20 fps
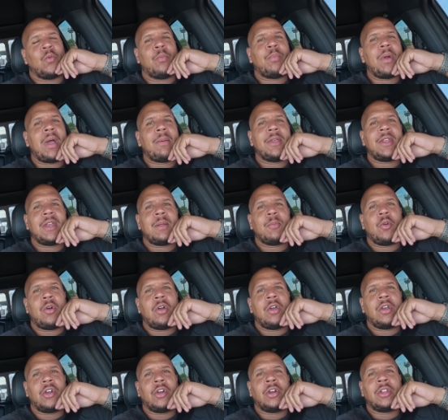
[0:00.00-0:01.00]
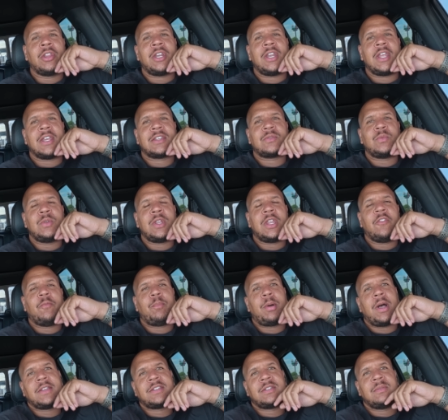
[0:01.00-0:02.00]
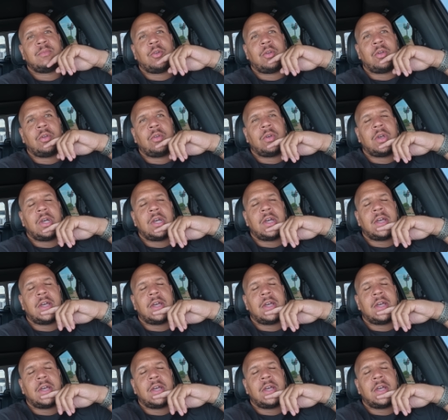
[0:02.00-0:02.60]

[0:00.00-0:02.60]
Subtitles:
probably end up going early next week if possible.